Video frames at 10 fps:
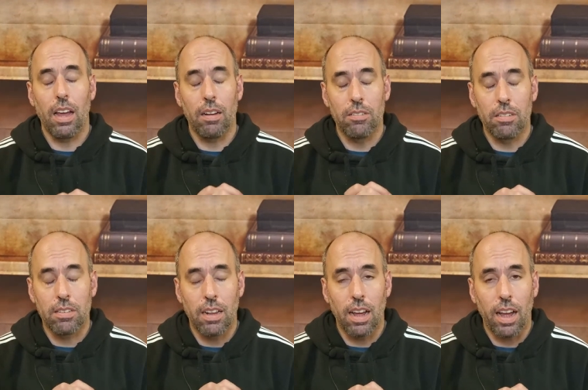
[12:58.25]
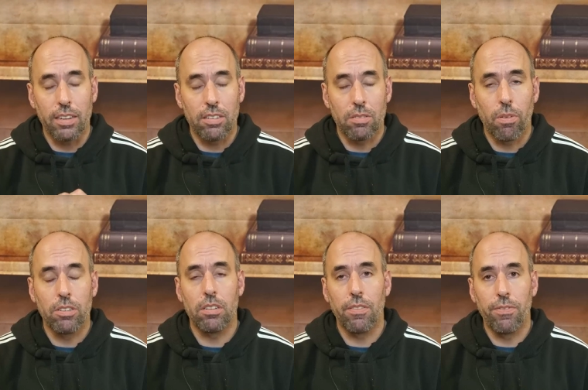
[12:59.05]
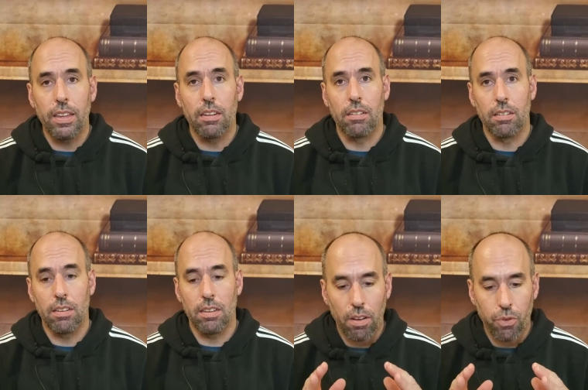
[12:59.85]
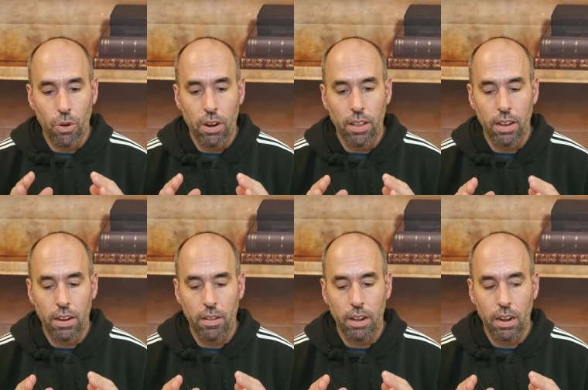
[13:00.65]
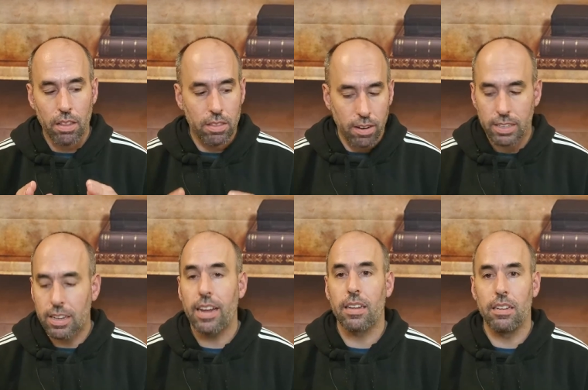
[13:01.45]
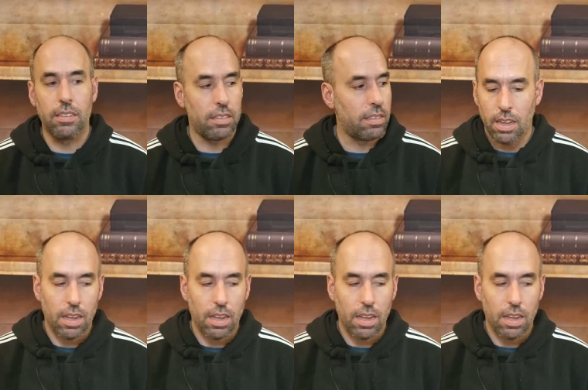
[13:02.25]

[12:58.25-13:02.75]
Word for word: I just I just want you to feel for 30 seconds.